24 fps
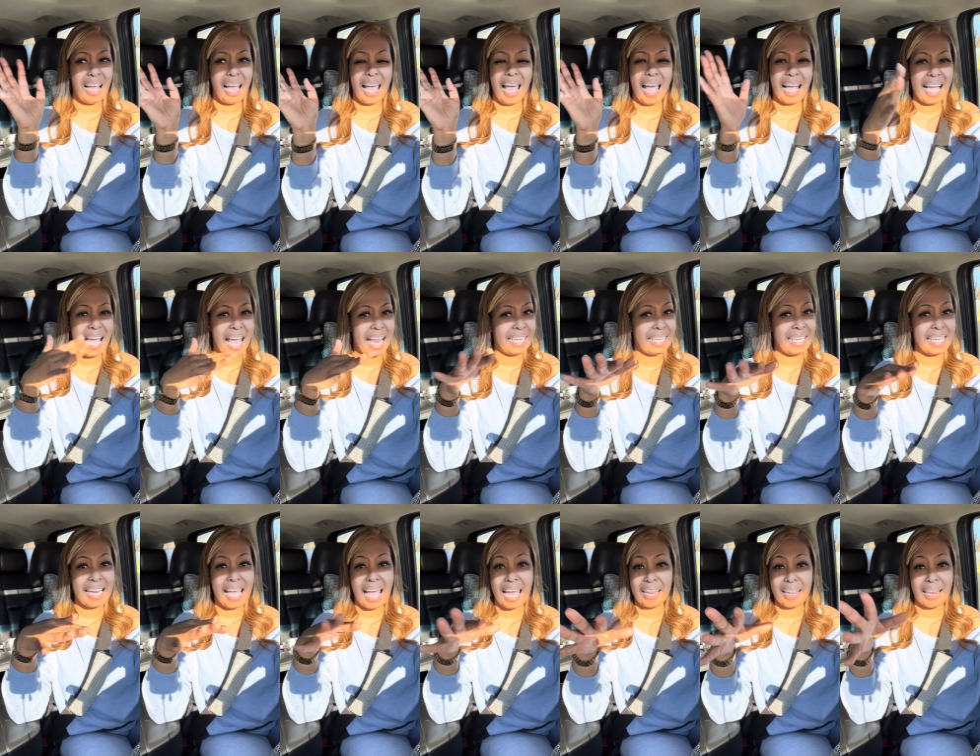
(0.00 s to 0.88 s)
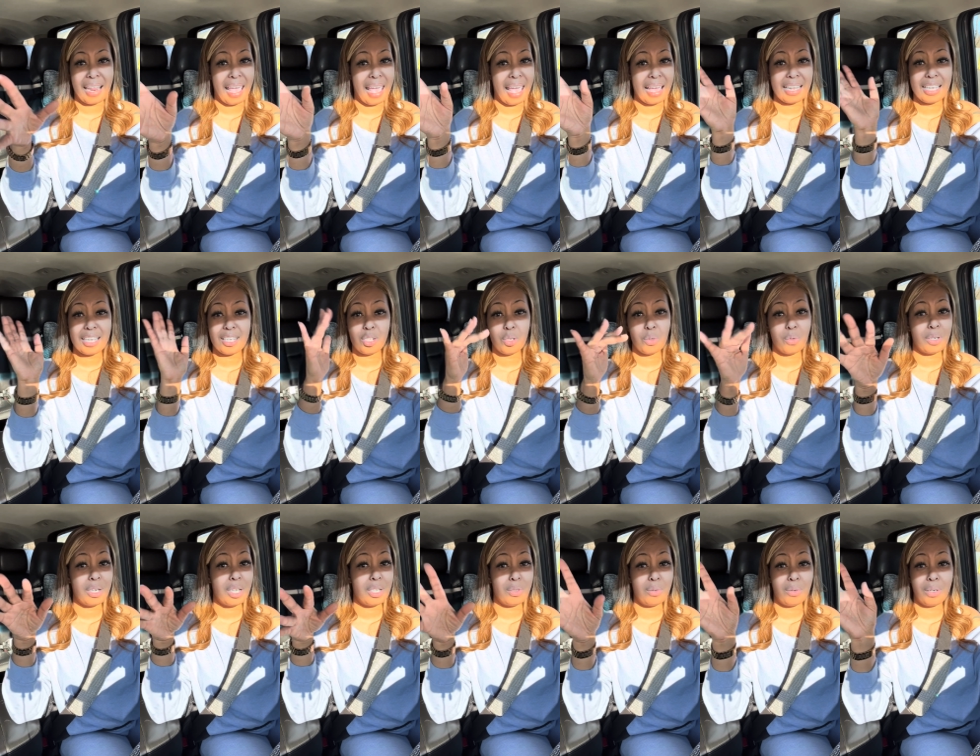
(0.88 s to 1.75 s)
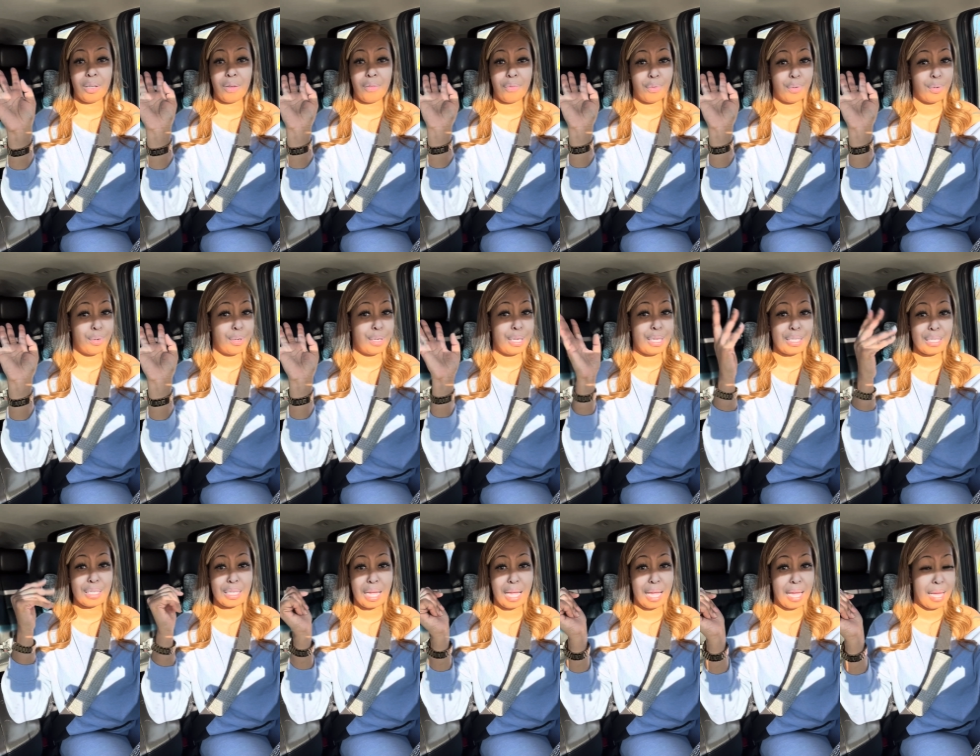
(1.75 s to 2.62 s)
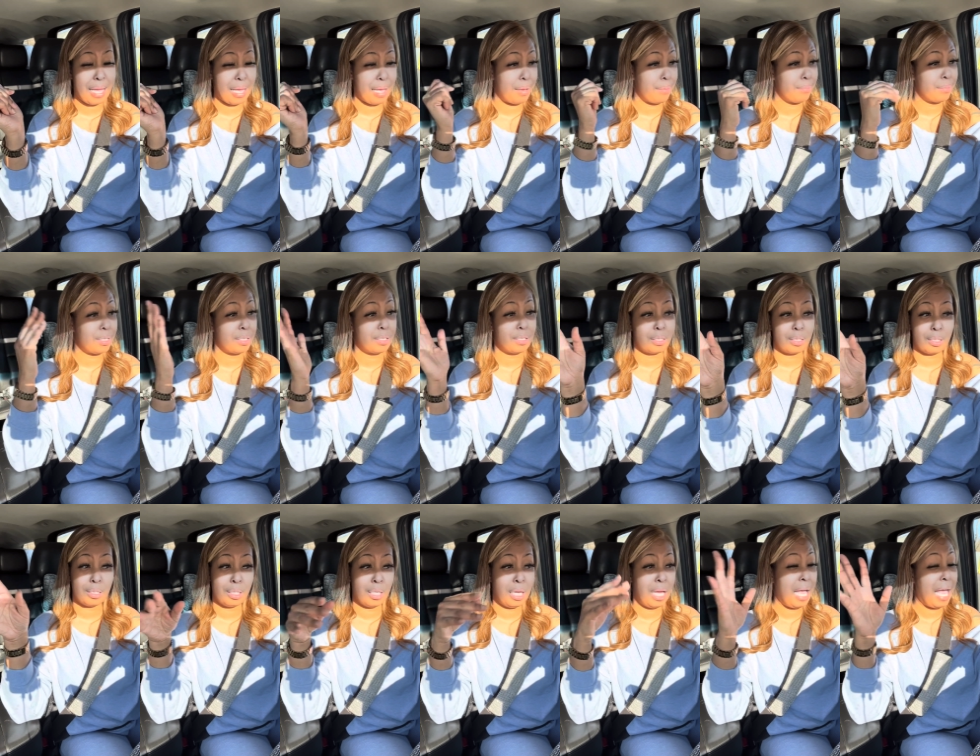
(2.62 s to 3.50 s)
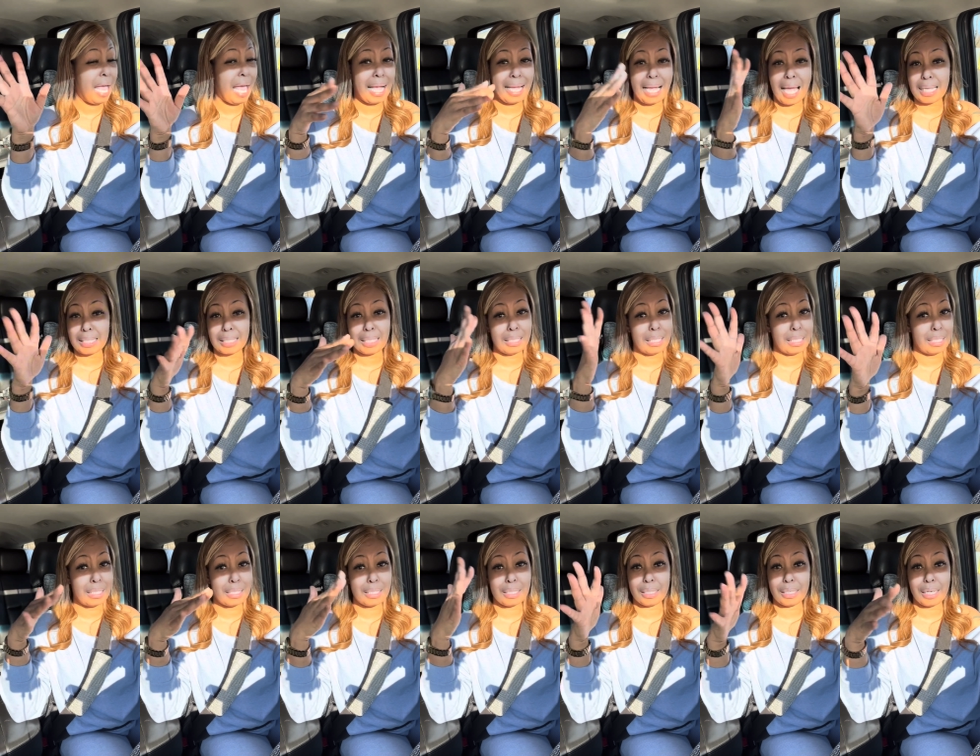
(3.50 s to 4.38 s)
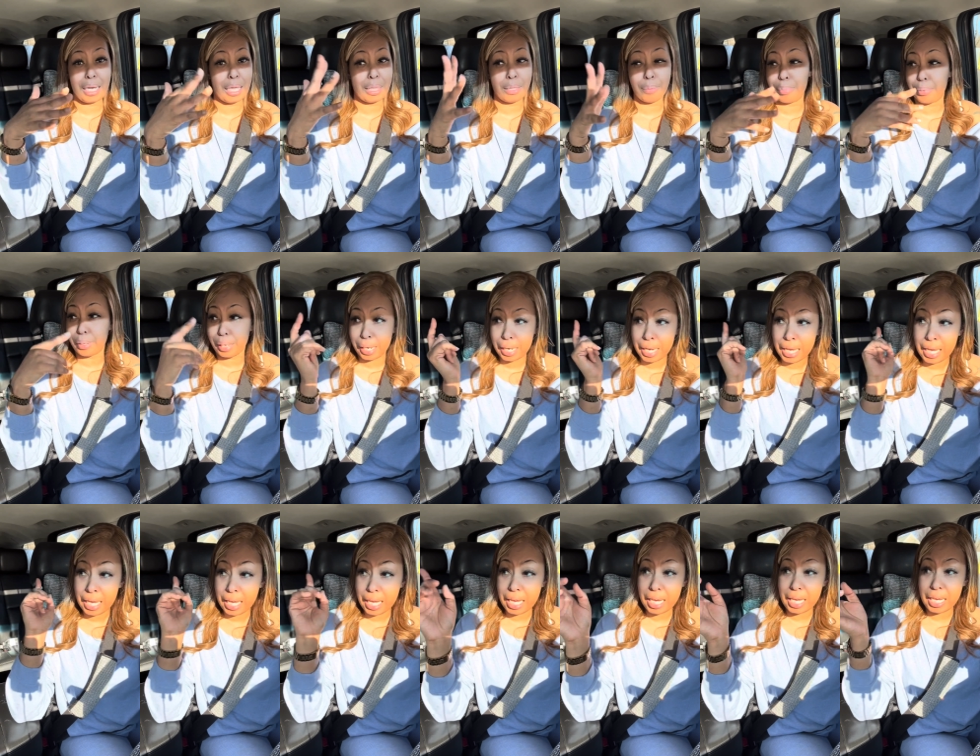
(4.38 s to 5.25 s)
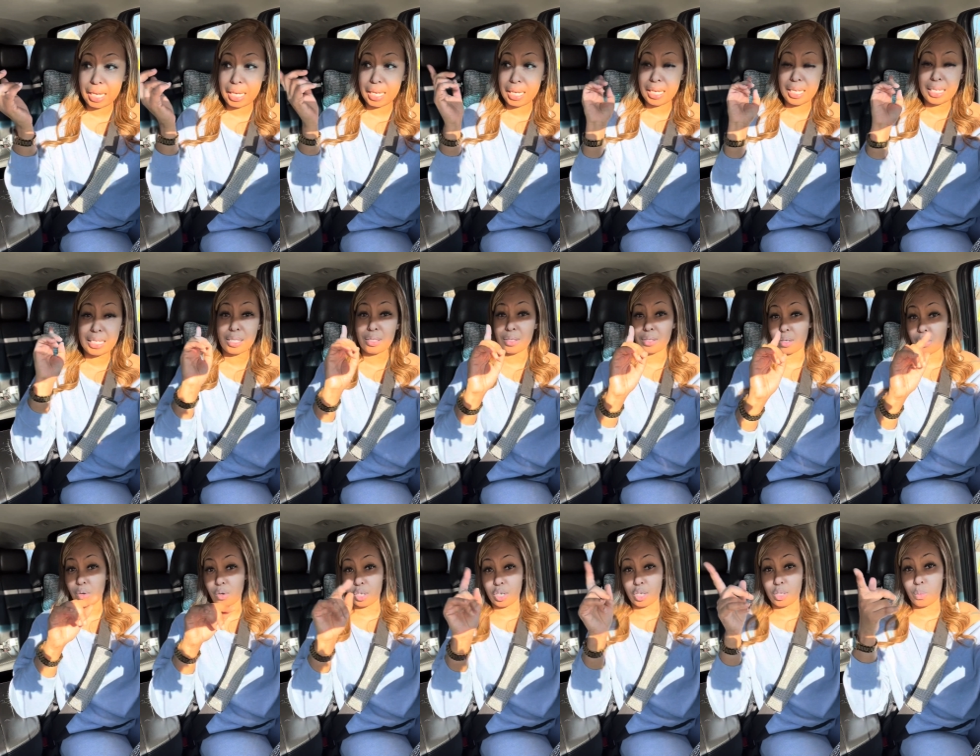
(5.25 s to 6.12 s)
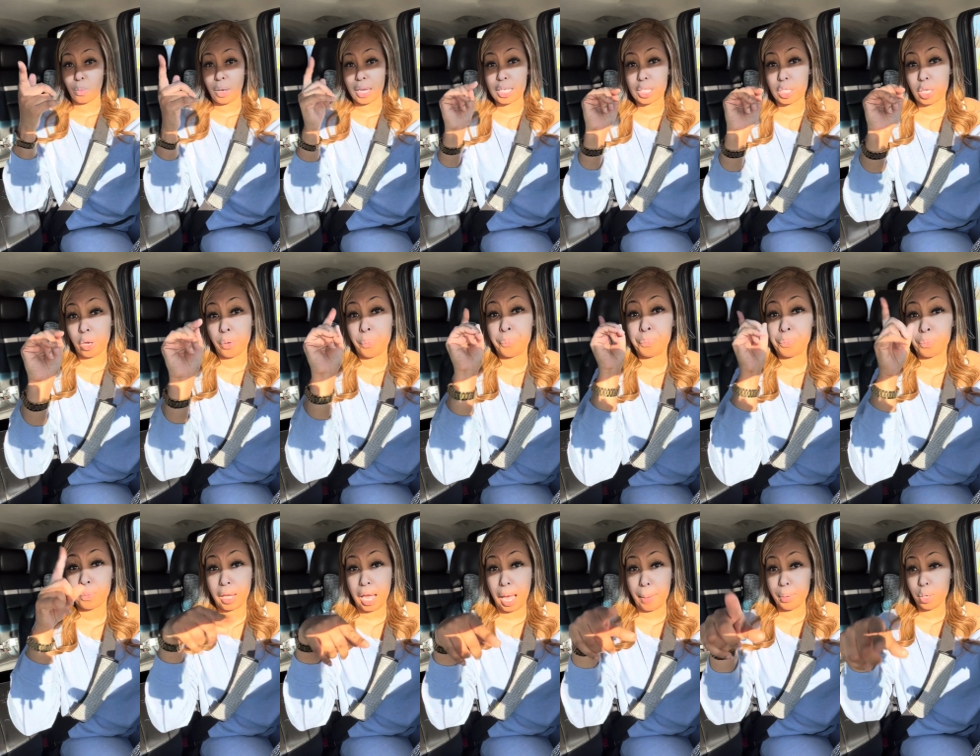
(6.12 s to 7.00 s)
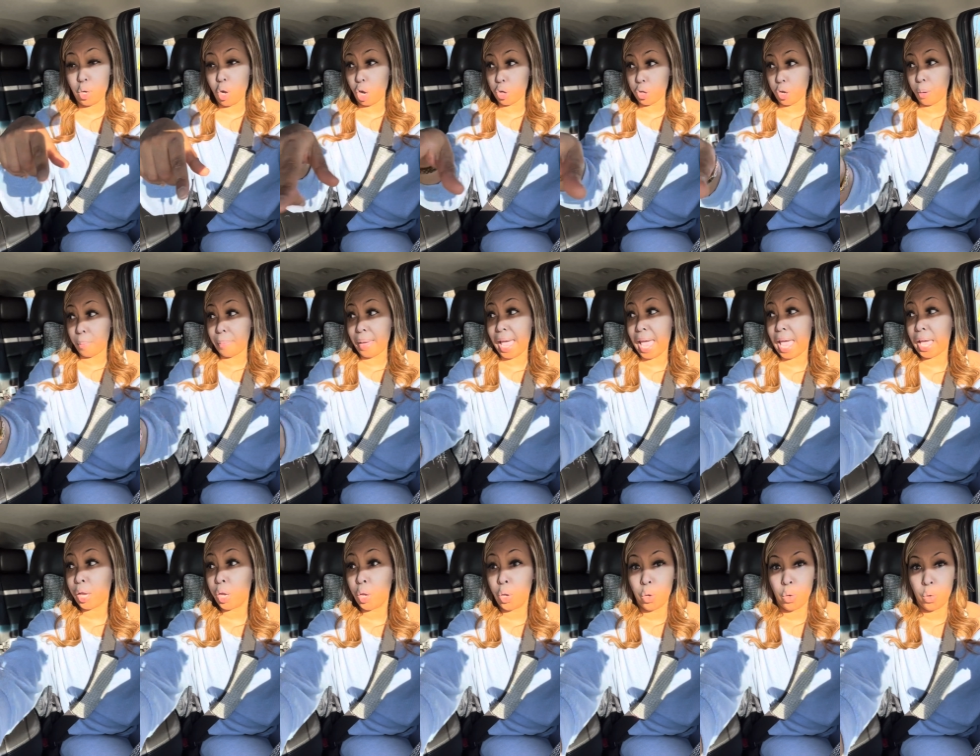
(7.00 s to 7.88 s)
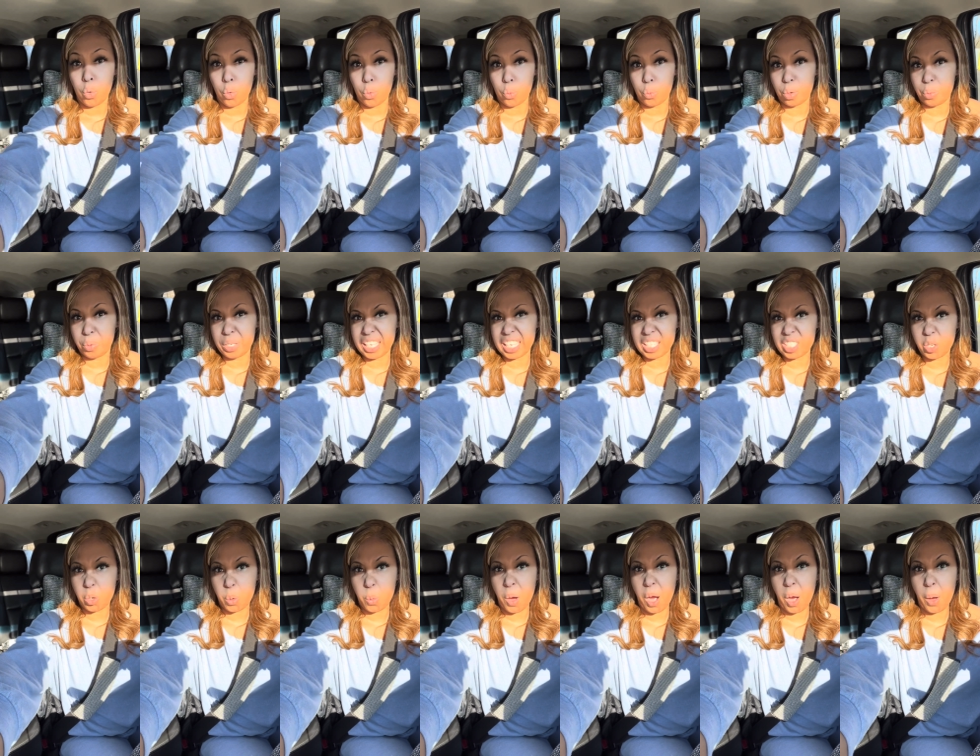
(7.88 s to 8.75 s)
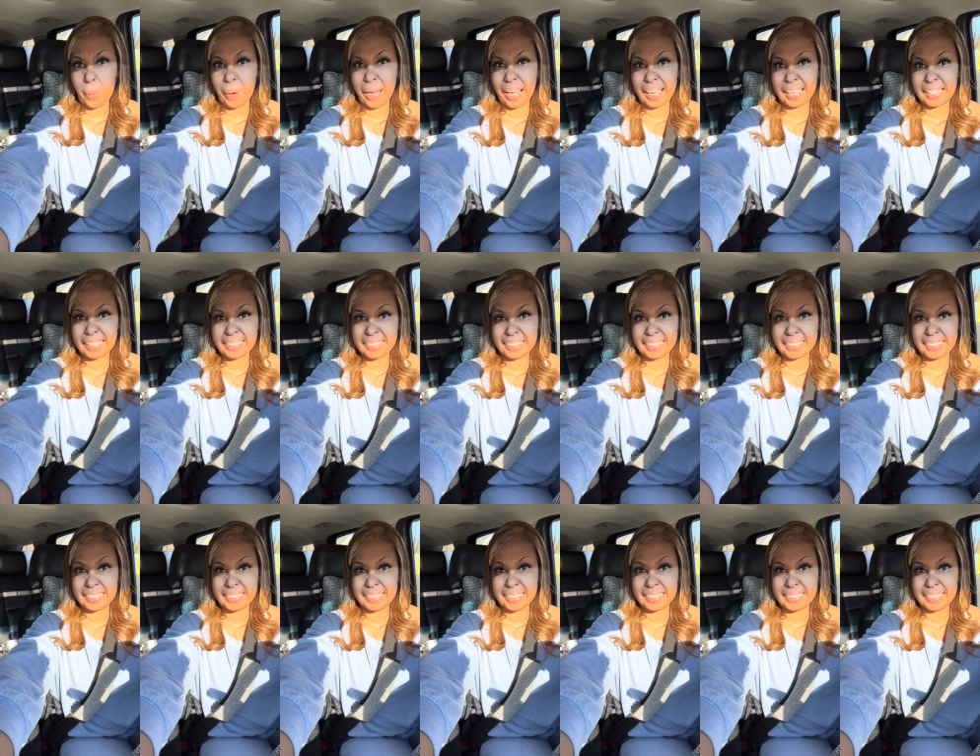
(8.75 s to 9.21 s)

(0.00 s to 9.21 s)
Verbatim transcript: I got to get out of that. It's 2024. It's time to, I got to get it together. But he's on his way. So I'm going to call y'all back when we get to Wawa.